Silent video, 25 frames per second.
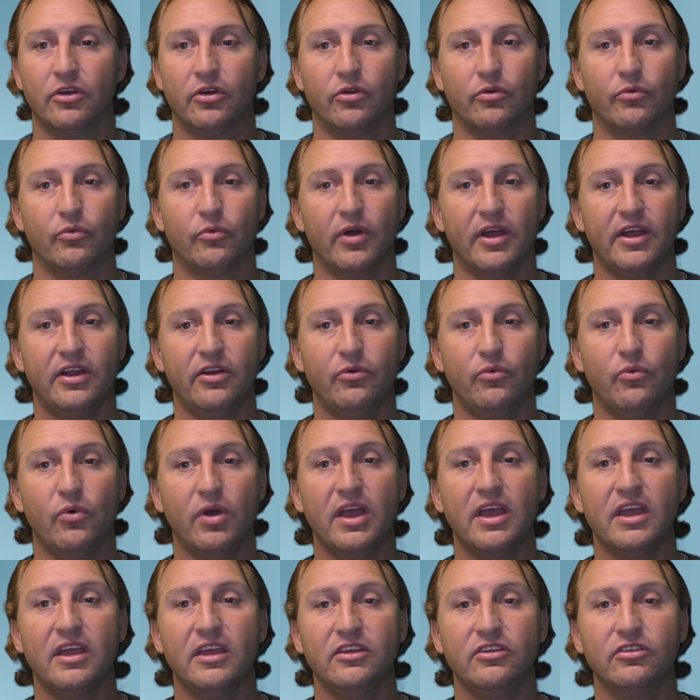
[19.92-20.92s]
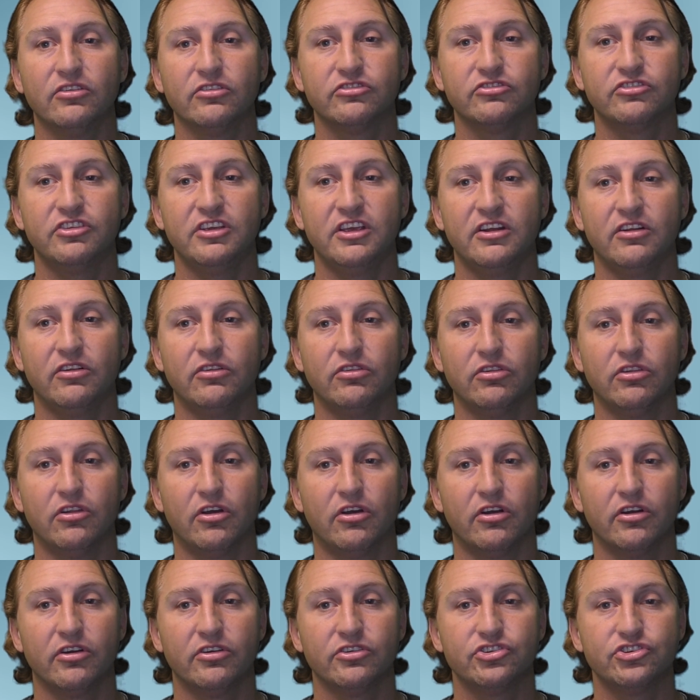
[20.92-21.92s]
Right away, you're seeing a
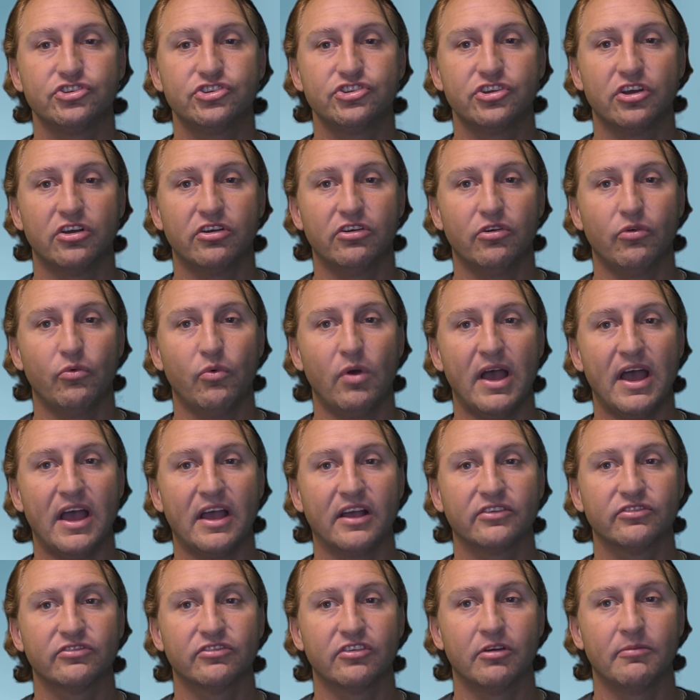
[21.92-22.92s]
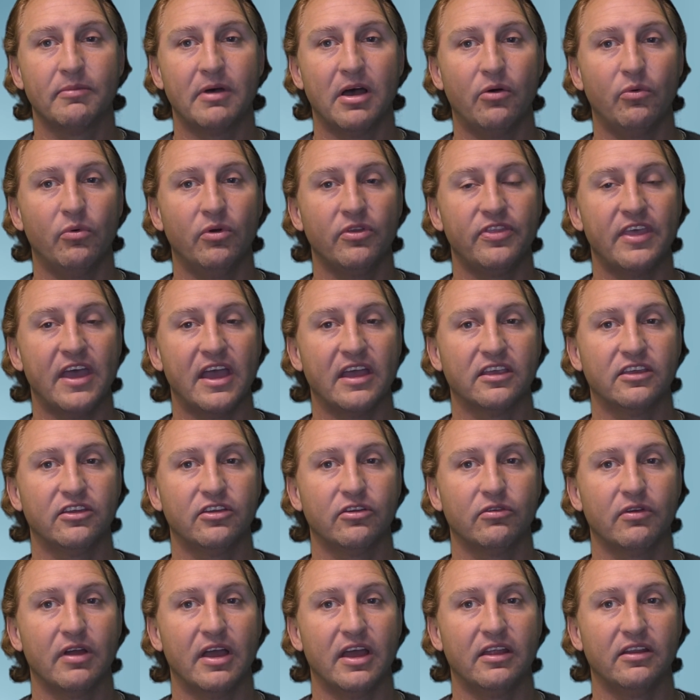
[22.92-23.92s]
large chunk of wax come out with that
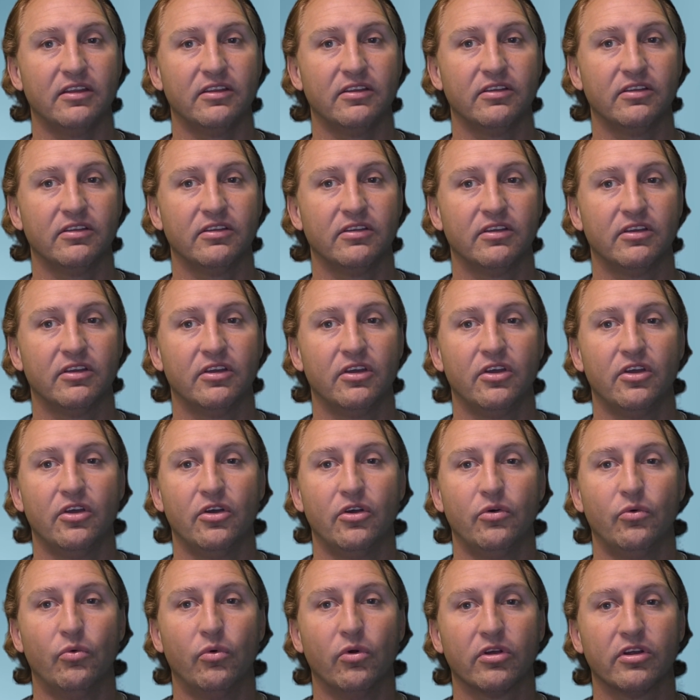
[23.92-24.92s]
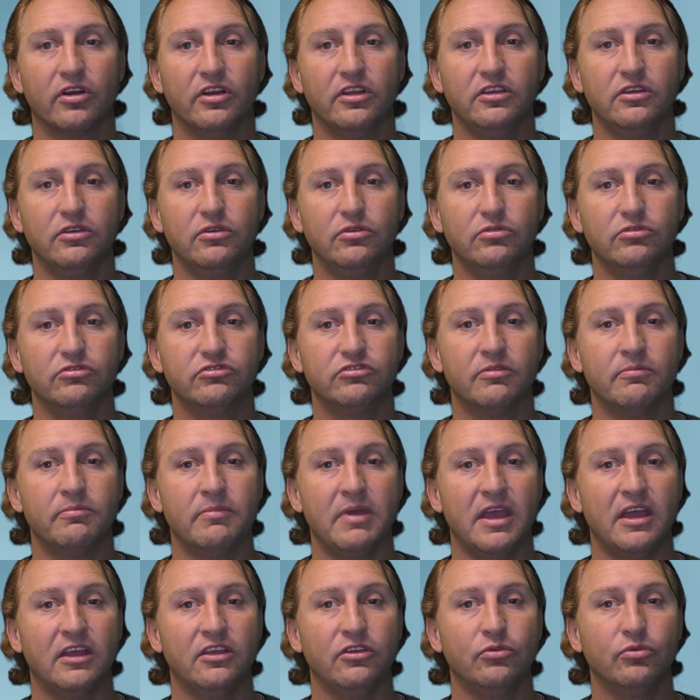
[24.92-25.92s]
curette. We're going to use the
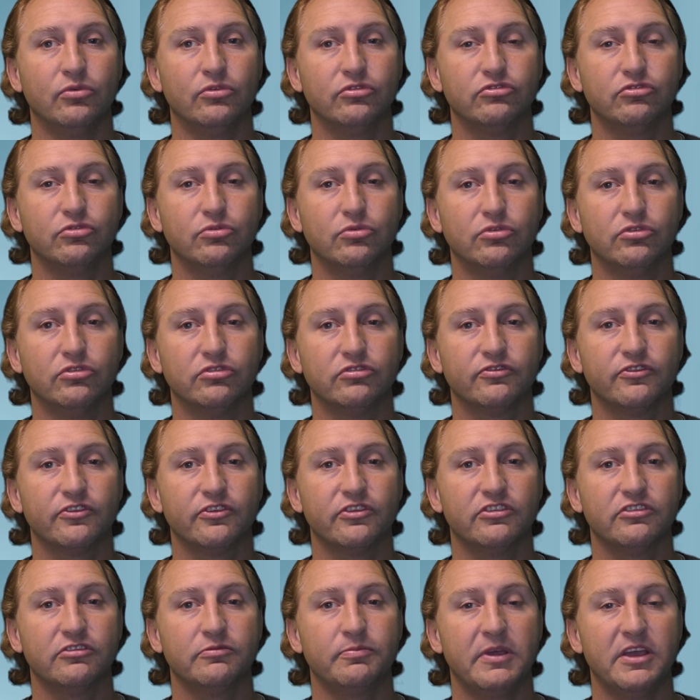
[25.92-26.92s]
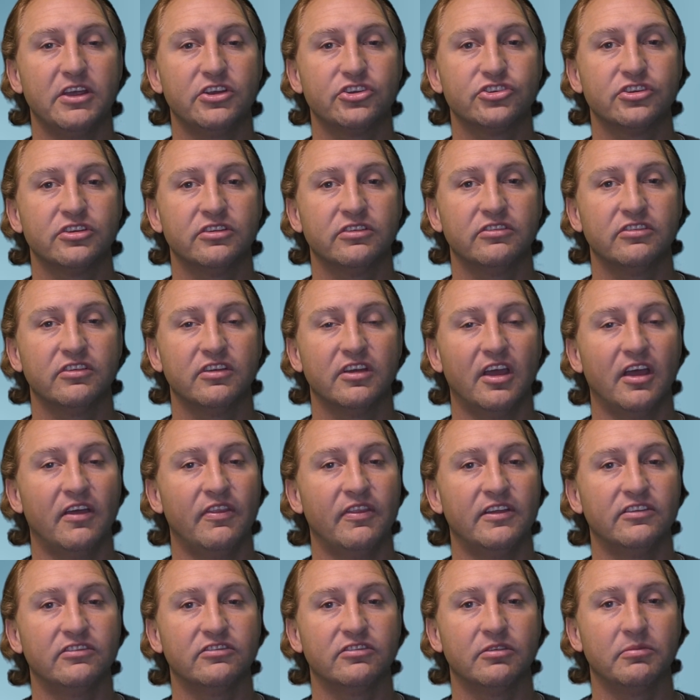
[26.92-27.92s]
manual tools for this patient
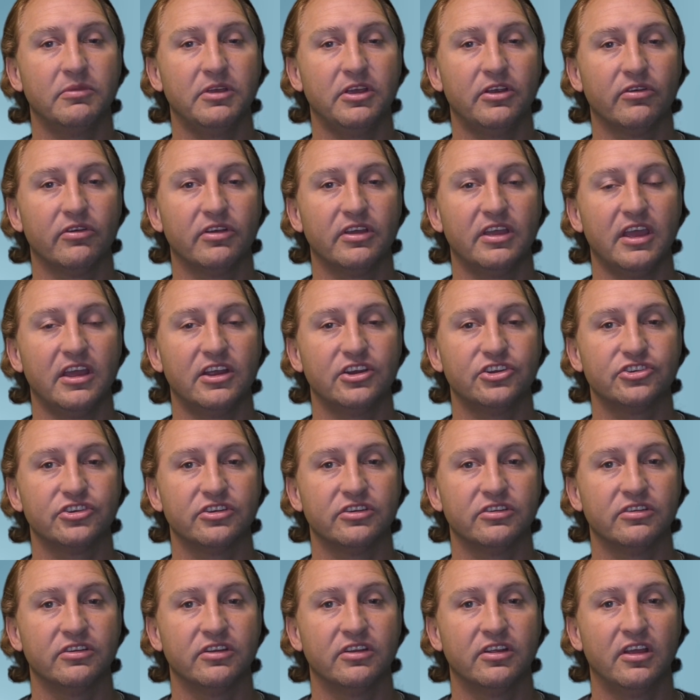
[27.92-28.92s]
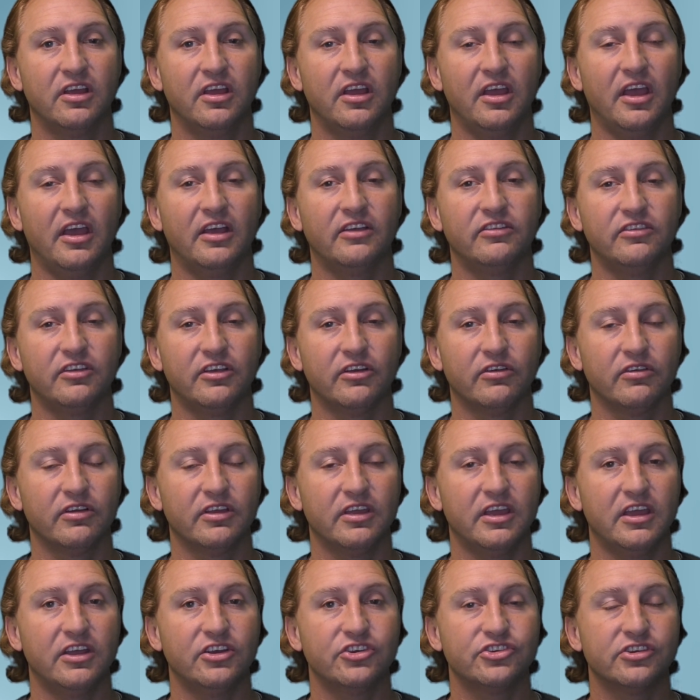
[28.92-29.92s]
and then some irrigation, as
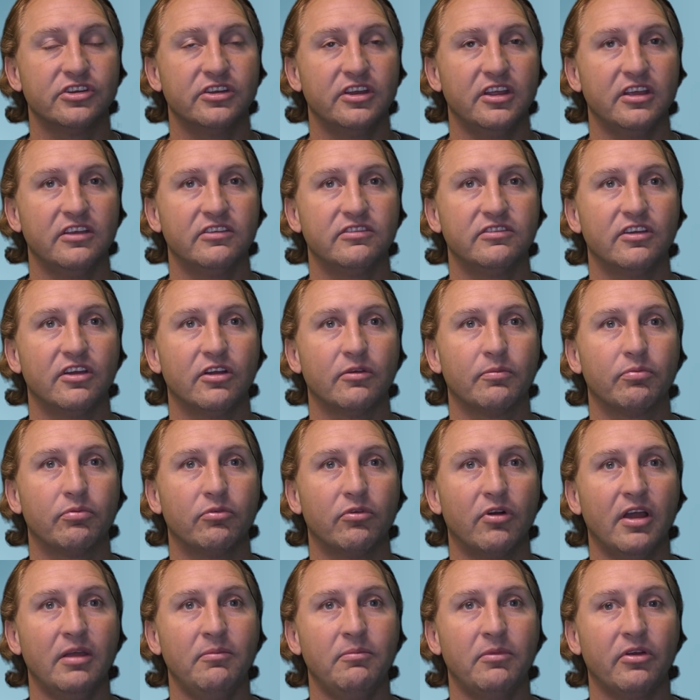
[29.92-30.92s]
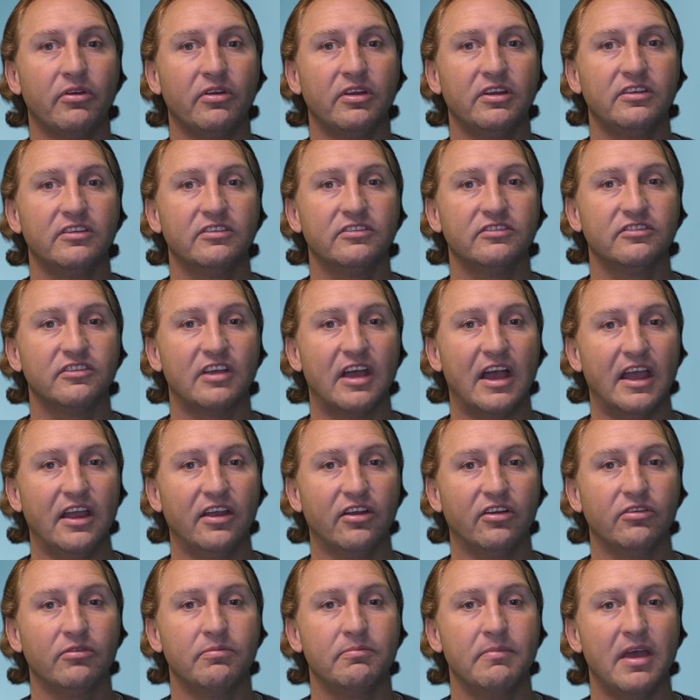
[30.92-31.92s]
irrigation is their primary
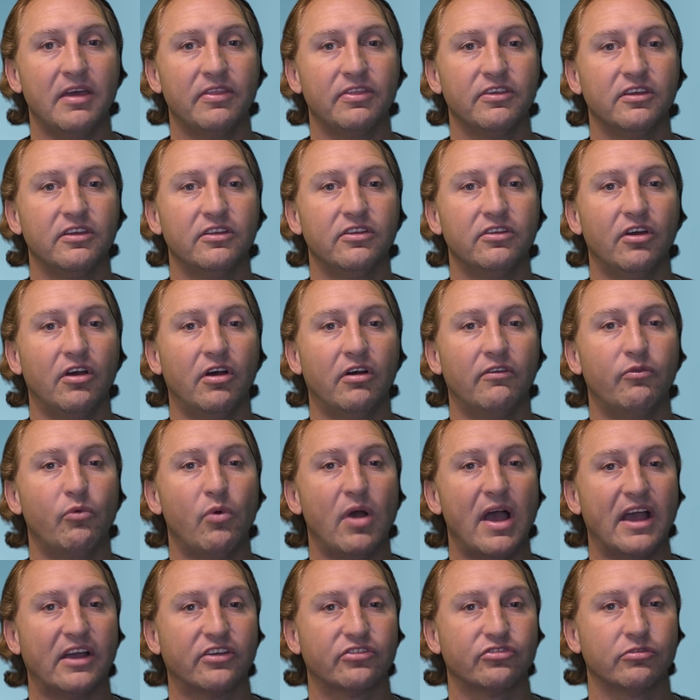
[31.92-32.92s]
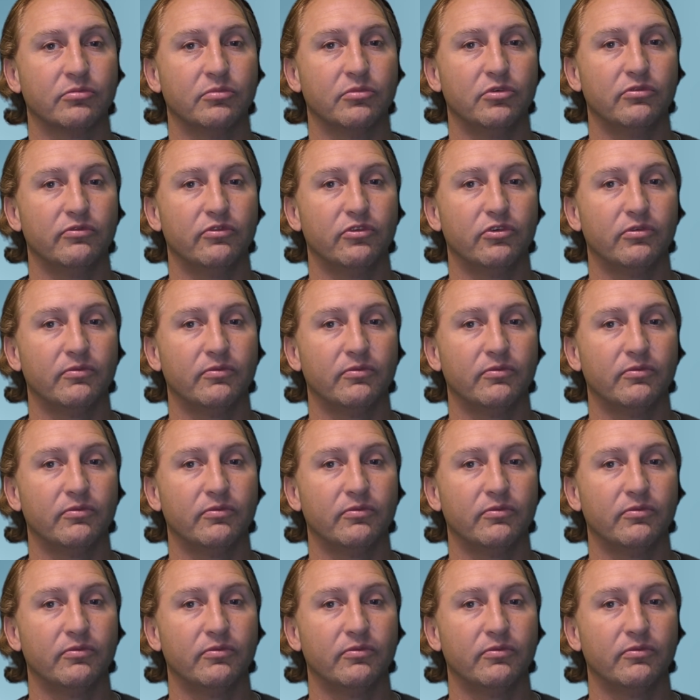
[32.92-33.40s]
desired method of wax removal.